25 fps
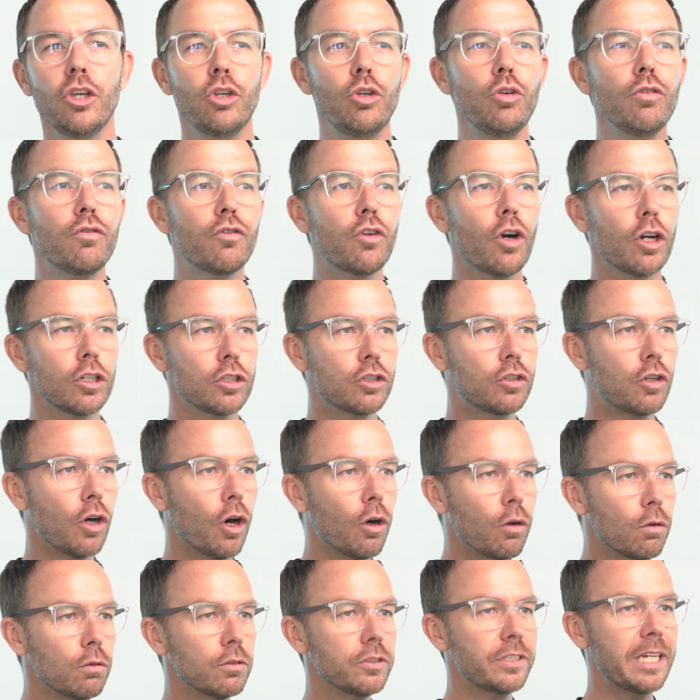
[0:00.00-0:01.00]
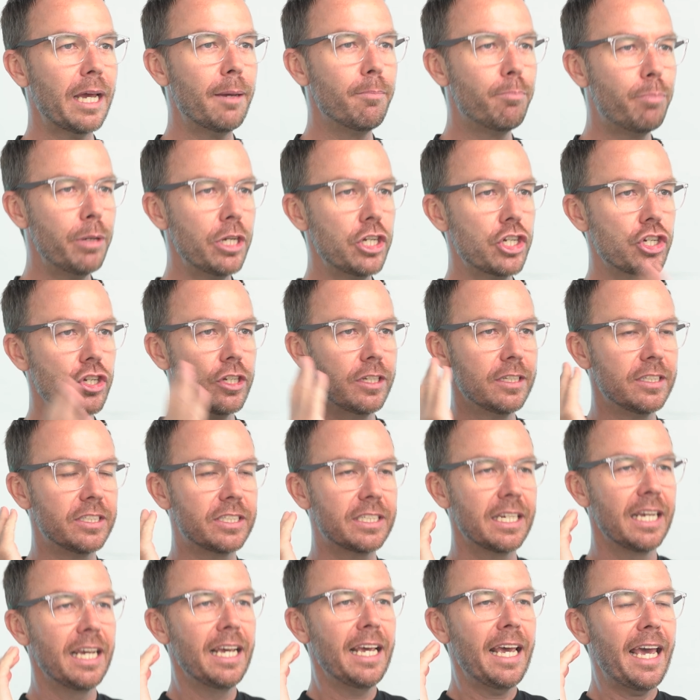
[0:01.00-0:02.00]
You've got goals,
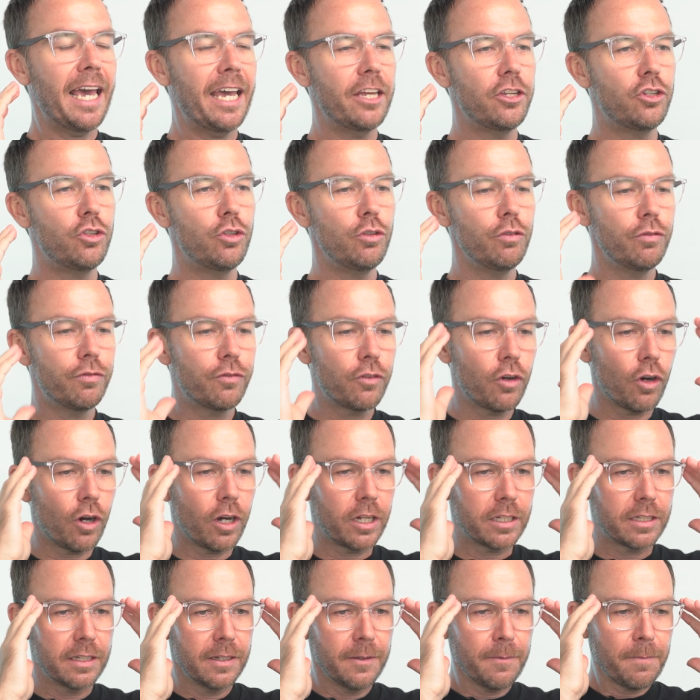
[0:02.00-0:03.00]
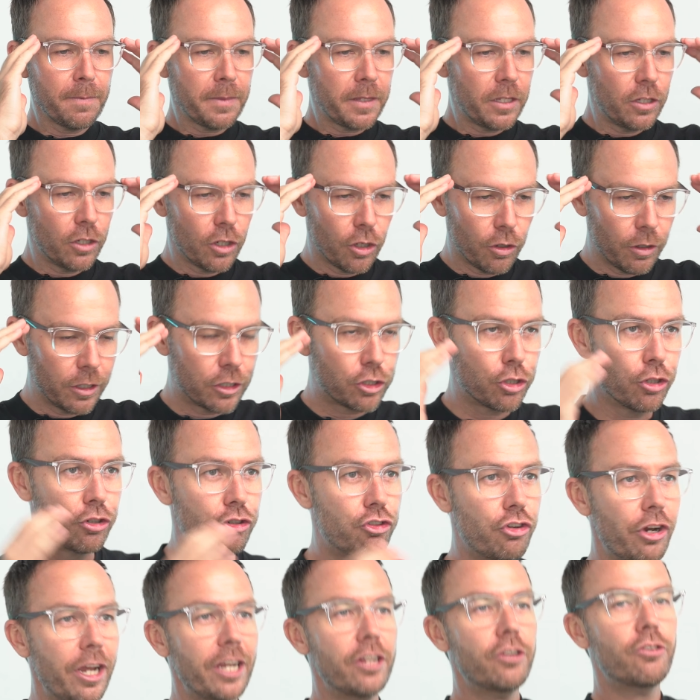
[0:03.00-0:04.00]
ambitions, and you've got, a
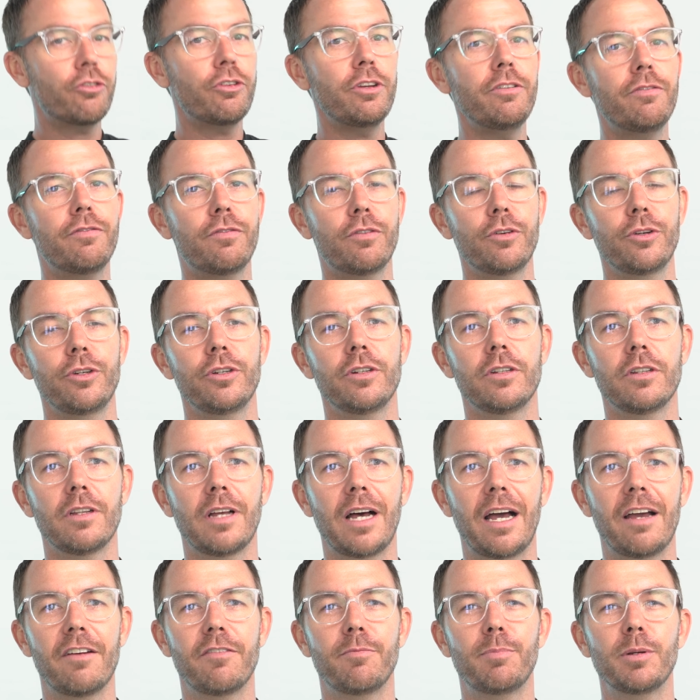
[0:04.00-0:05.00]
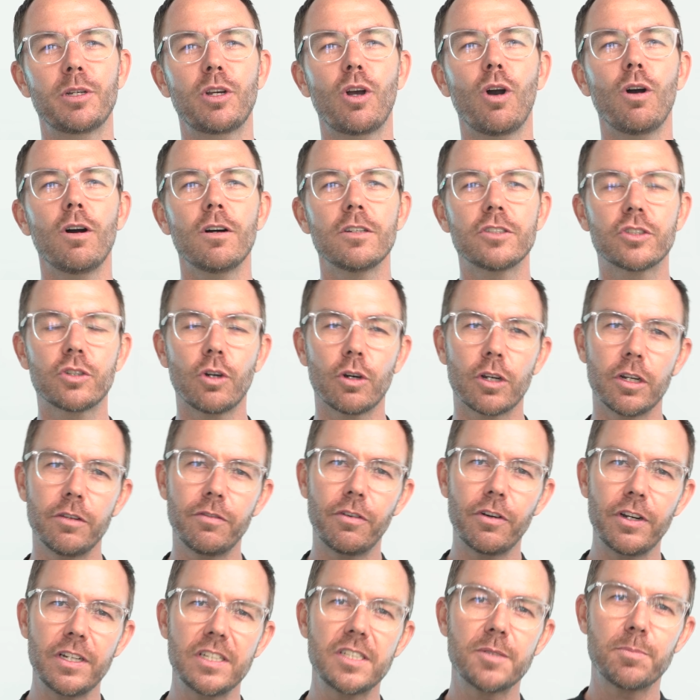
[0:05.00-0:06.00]
trajectory for your life, but God's got a
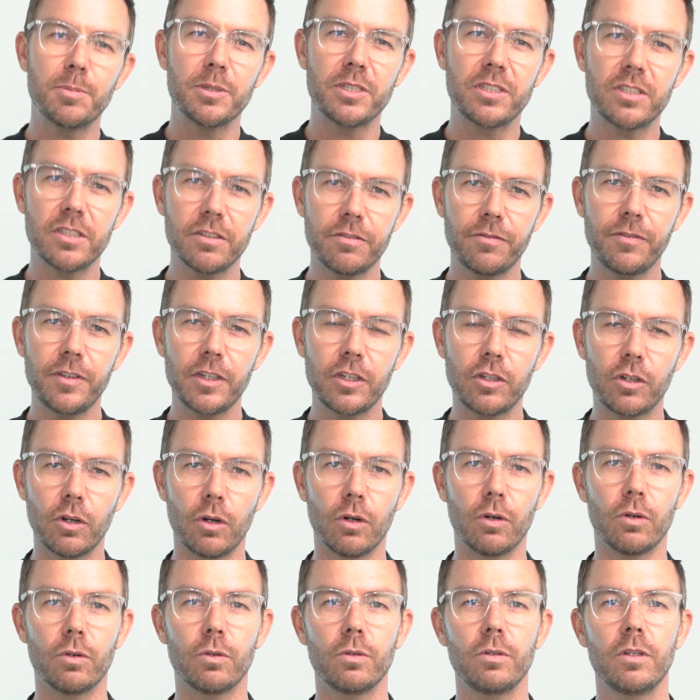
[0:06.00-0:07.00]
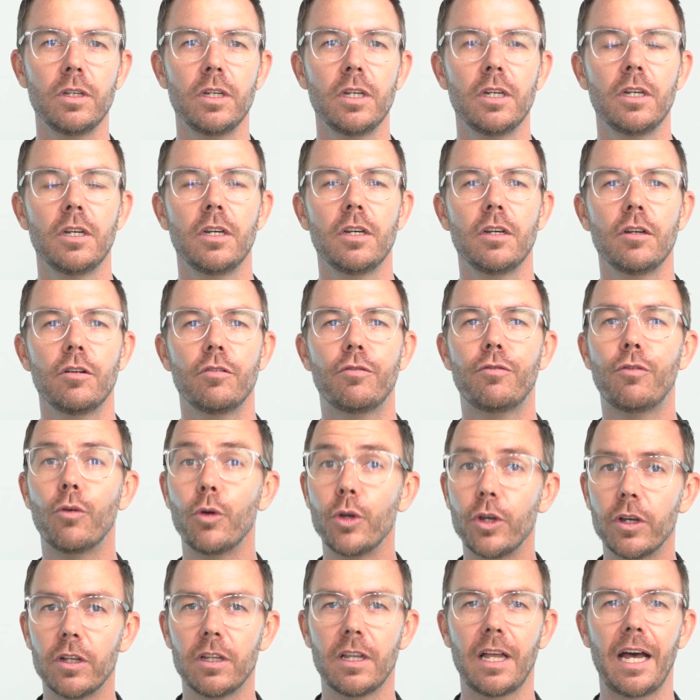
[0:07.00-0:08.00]
very specific goal
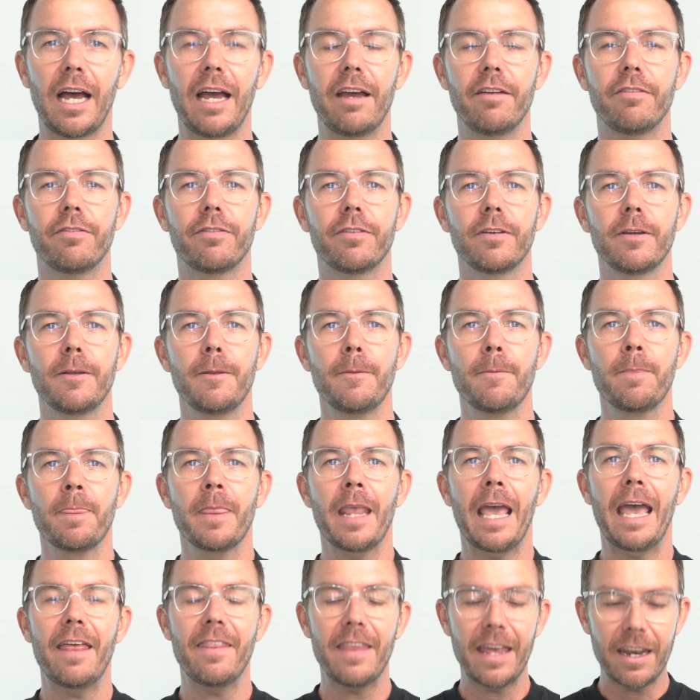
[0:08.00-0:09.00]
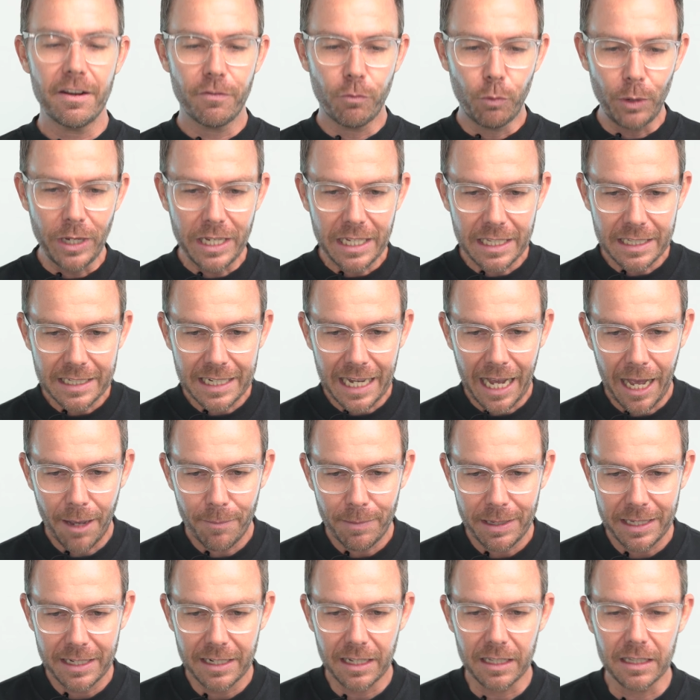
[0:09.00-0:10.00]
for your life. And that if we can
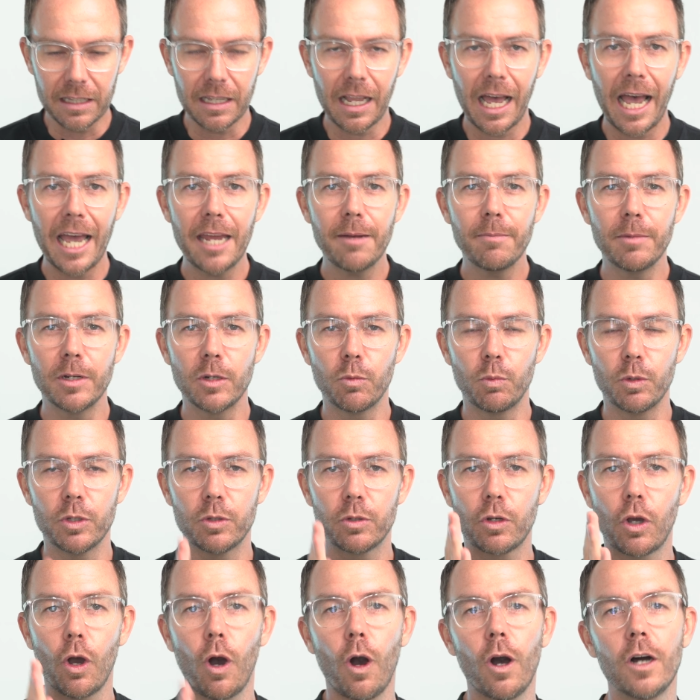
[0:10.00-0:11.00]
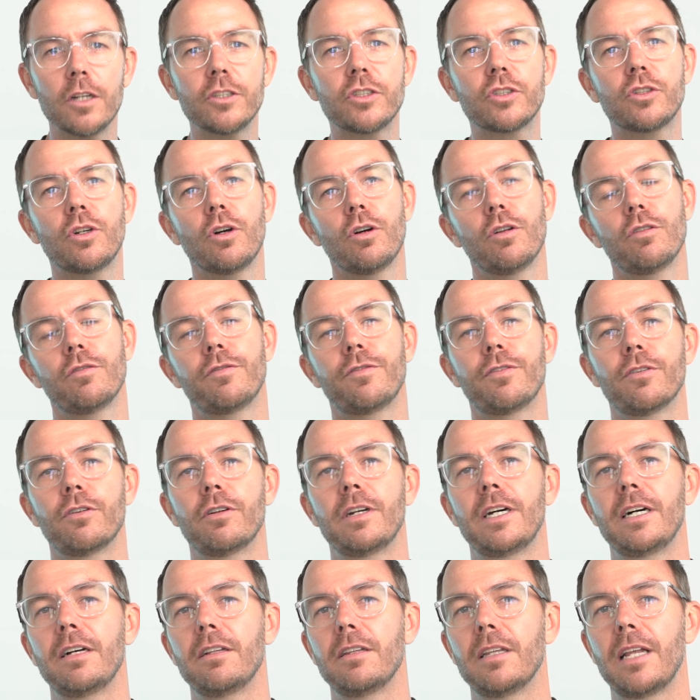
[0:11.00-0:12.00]
come in alignment with God's goal
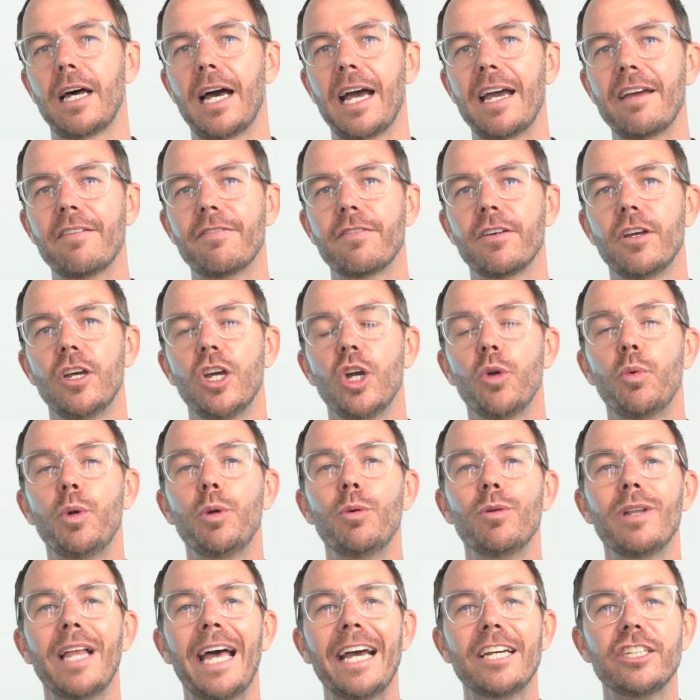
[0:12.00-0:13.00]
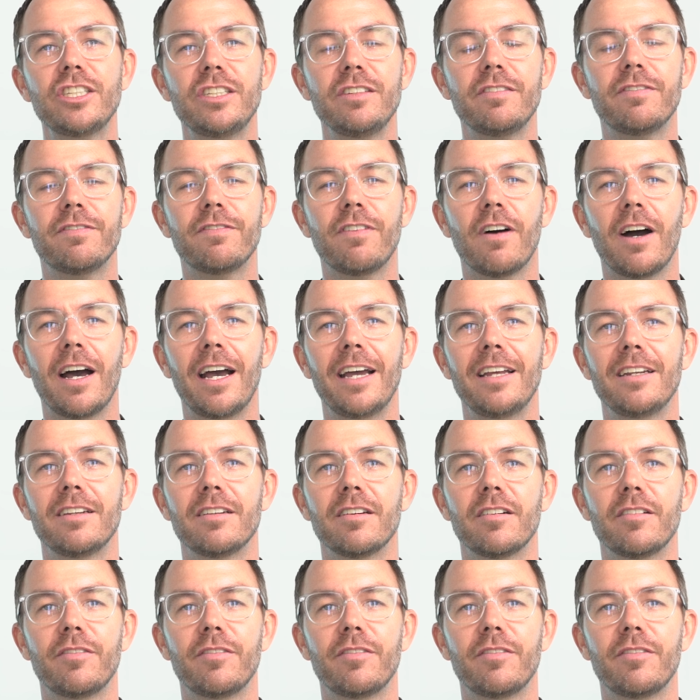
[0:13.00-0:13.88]
for our life, we will actually find